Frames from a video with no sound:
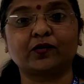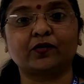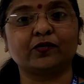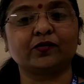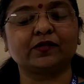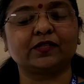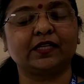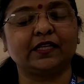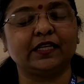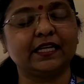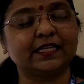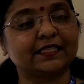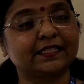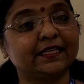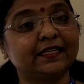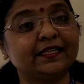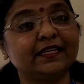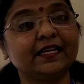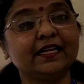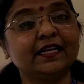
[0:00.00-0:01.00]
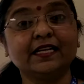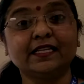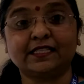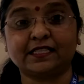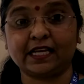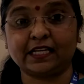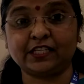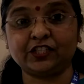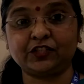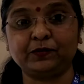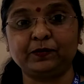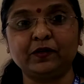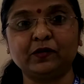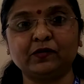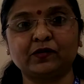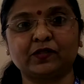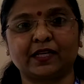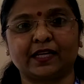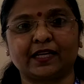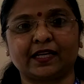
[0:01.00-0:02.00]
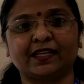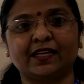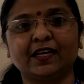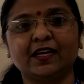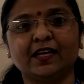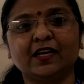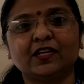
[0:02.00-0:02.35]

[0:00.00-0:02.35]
to listen such music.